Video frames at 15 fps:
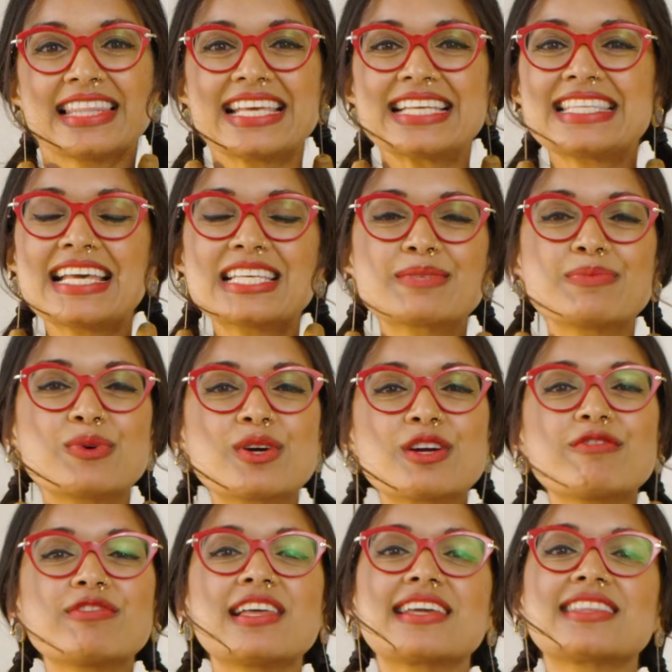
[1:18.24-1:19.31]
This has more
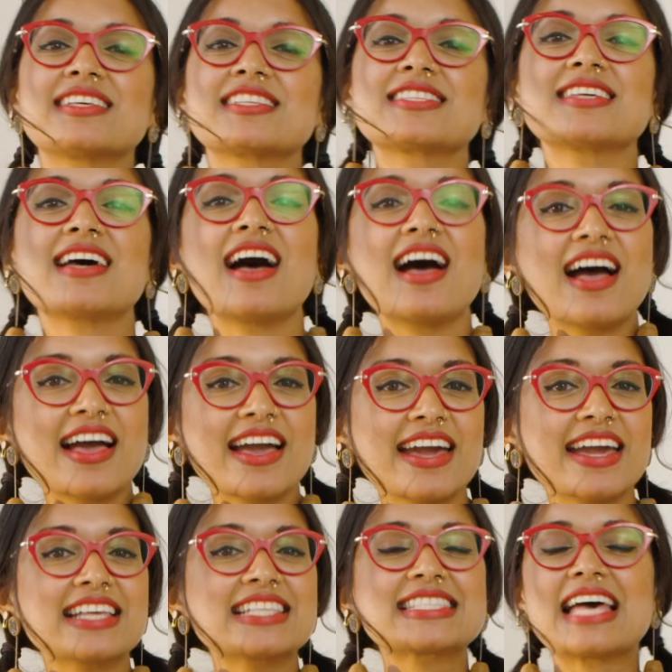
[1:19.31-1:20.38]
of like the
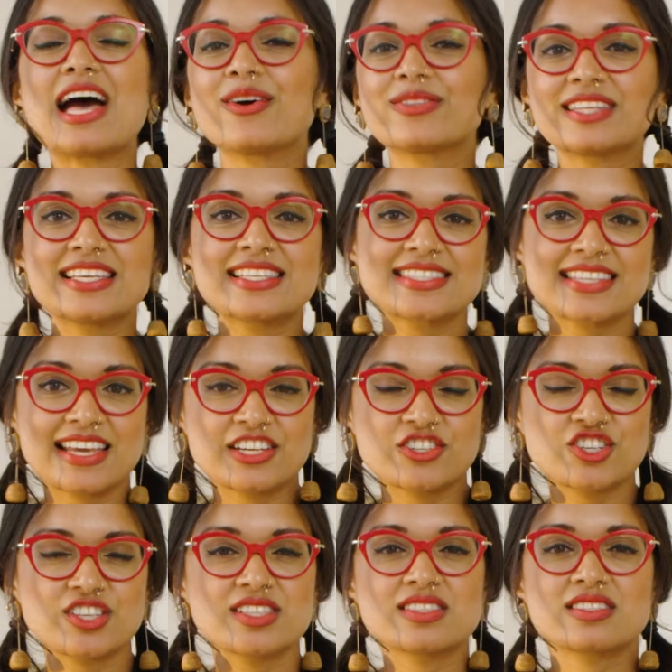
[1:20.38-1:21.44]
Thai, Southeast
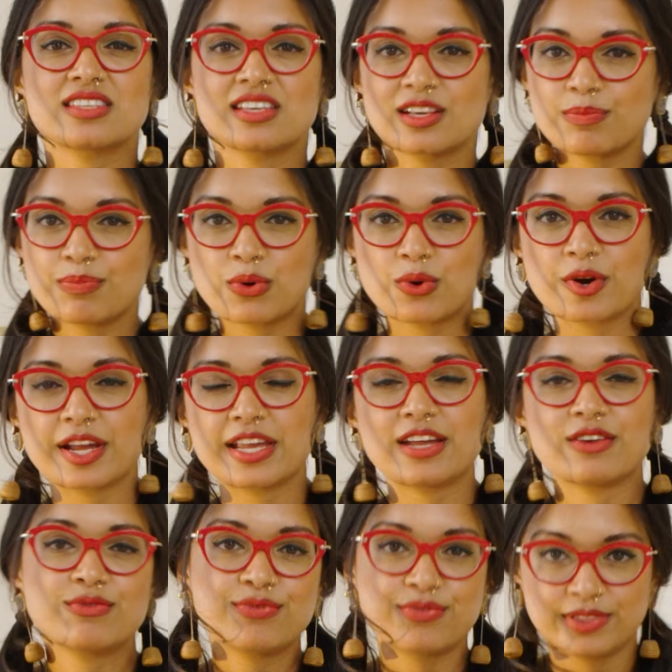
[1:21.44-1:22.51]
Asian,
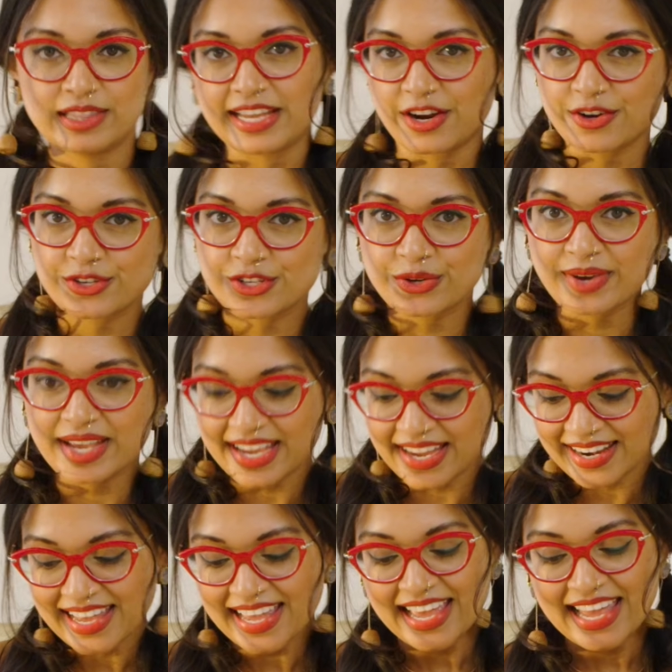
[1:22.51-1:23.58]
Singaporean flair to
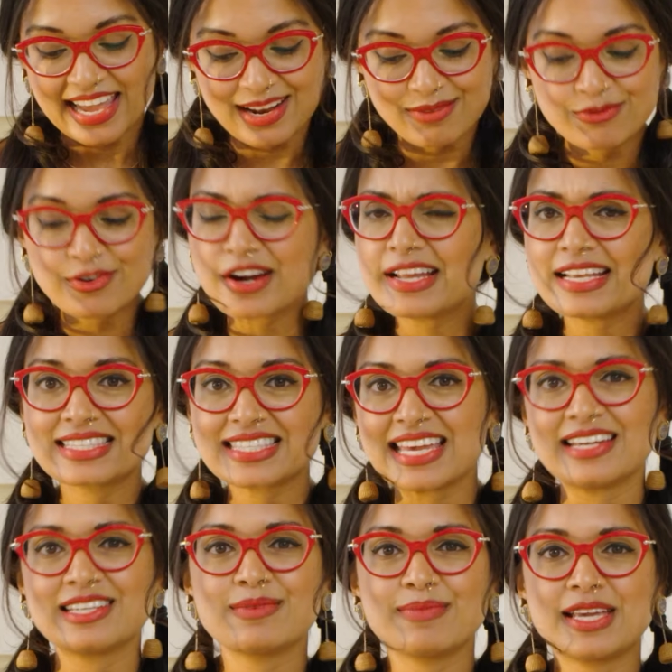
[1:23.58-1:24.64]
it. And I'm very
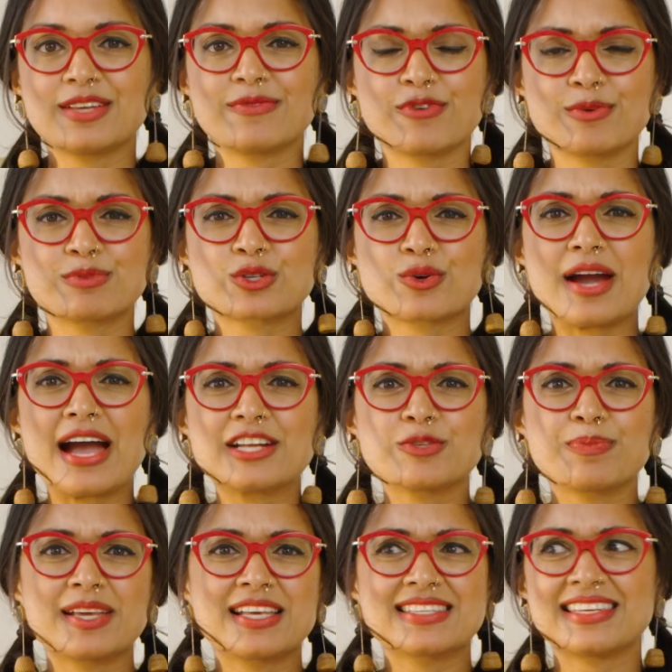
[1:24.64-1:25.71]
excited to make it from
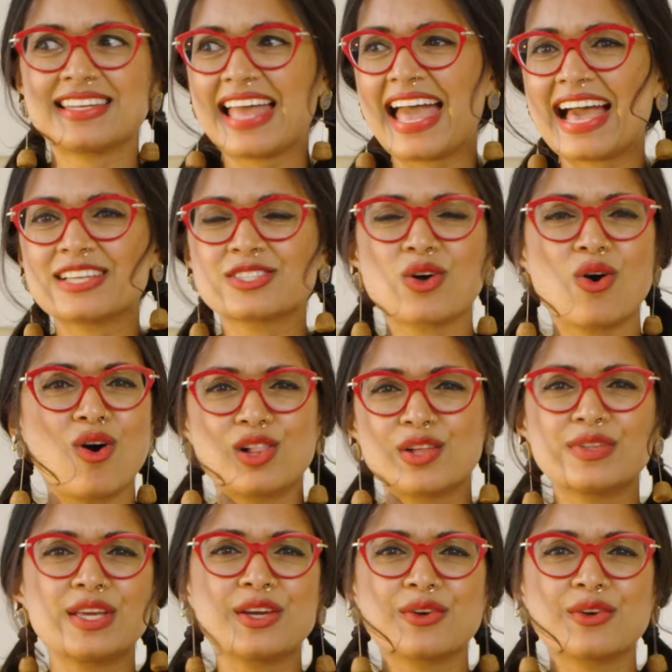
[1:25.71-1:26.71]
scratch because it has all of the